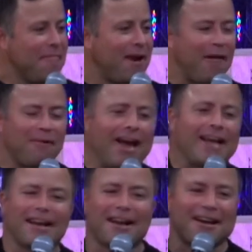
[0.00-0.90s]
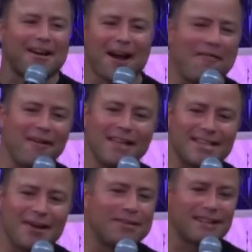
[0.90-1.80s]
But I'm like, come on,
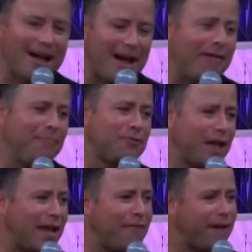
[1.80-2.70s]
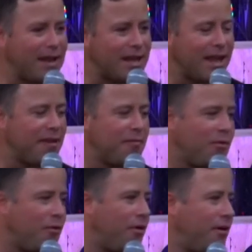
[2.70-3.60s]
there's no time to get offended
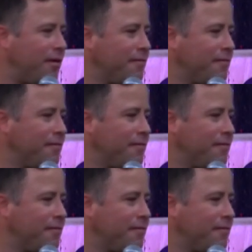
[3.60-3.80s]
anymore.